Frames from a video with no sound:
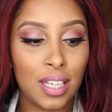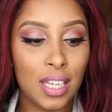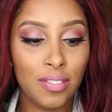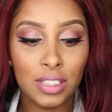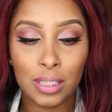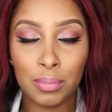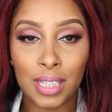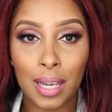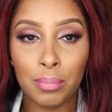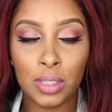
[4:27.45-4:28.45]
Even
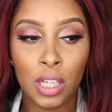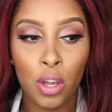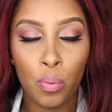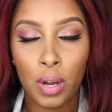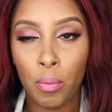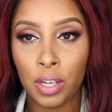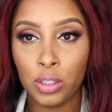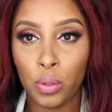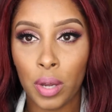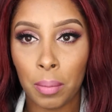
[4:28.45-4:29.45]
sometimes when I want
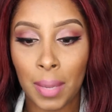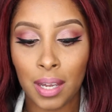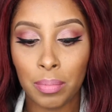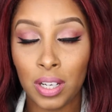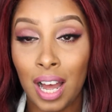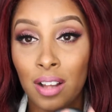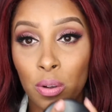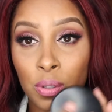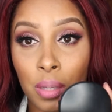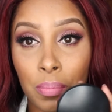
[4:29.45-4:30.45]
to do a quick makeup look,
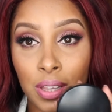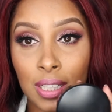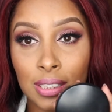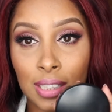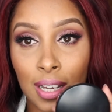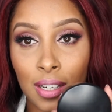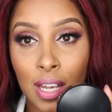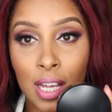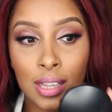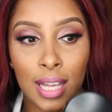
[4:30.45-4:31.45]
I'll only put this on.
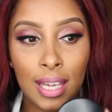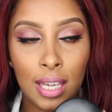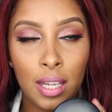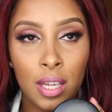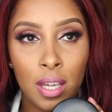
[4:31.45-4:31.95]
Like,